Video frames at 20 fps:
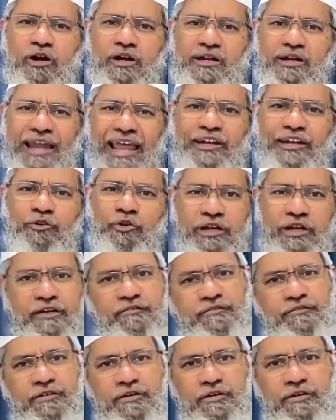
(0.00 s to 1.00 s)
would not like
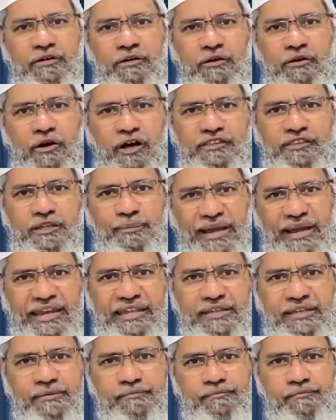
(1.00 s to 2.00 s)
to live on
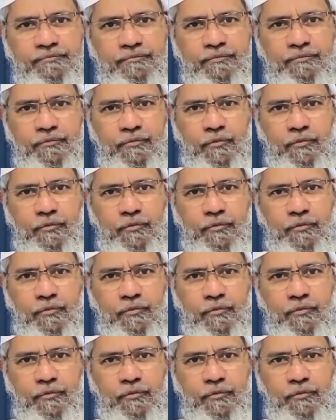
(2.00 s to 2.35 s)
the money